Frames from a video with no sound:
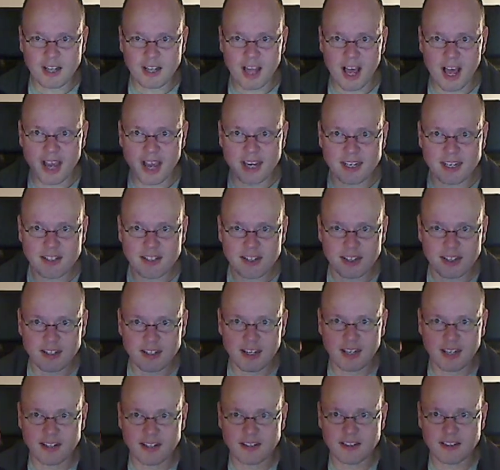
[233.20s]
light,
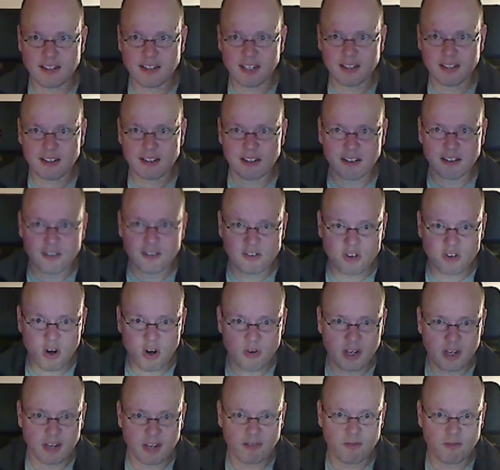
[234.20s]
and
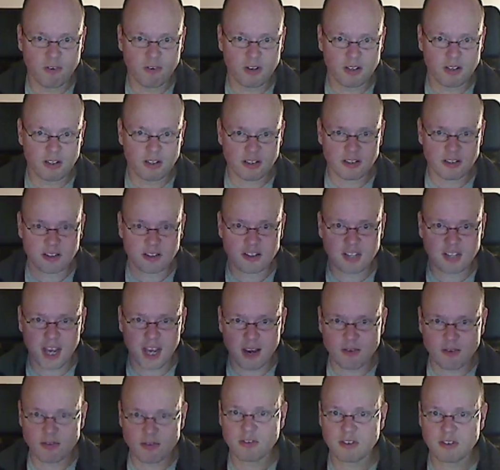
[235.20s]
droning
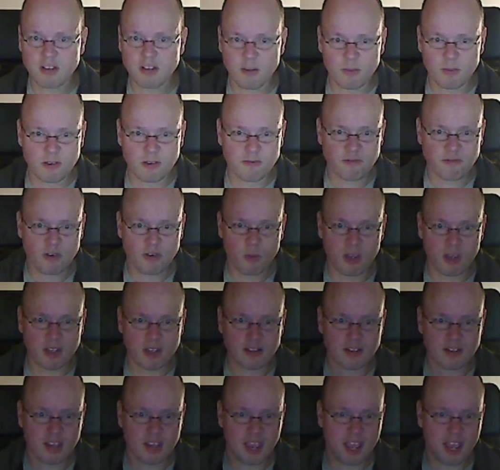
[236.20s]
sounds coming from
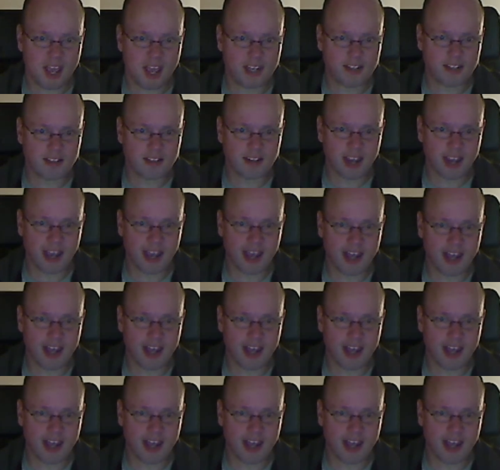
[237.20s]
it, and